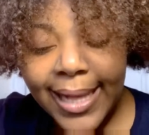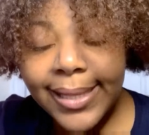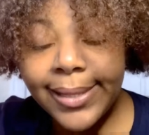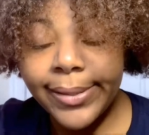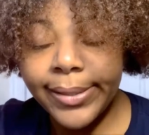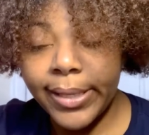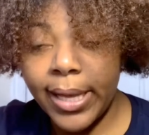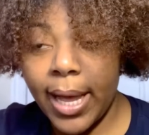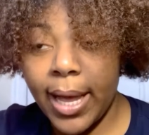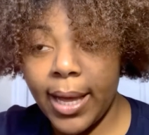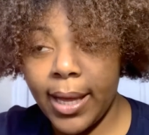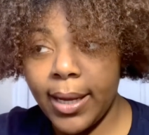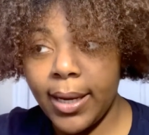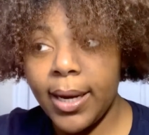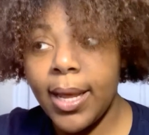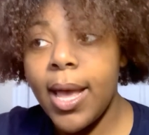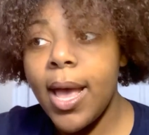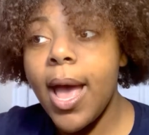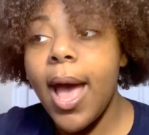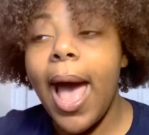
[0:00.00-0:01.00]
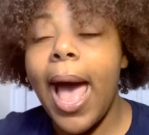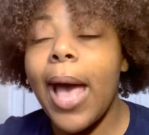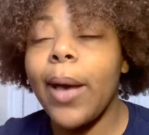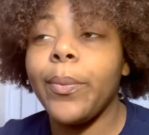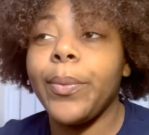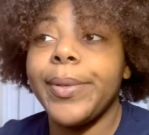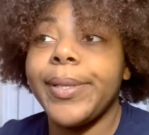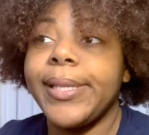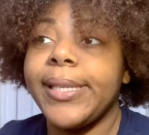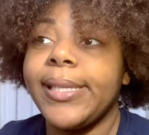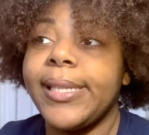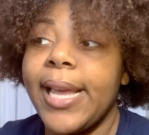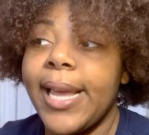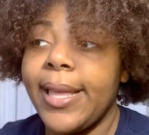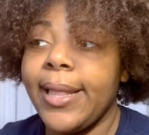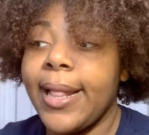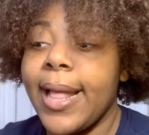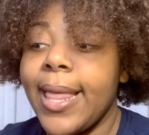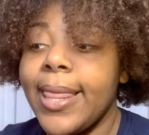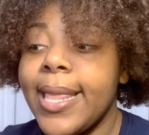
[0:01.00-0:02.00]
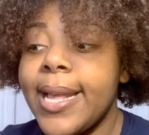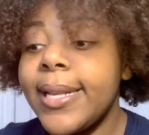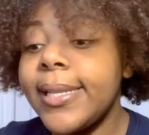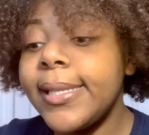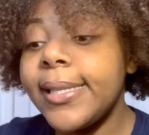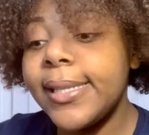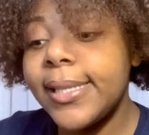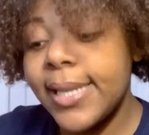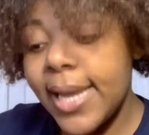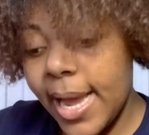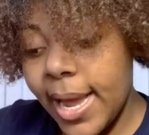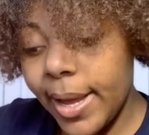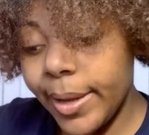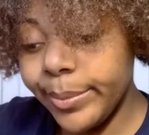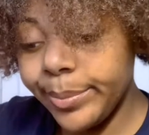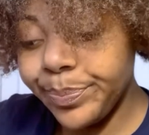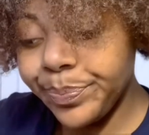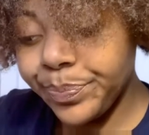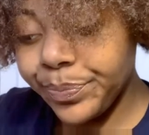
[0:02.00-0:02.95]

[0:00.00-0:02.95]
sign, I would say that, let's say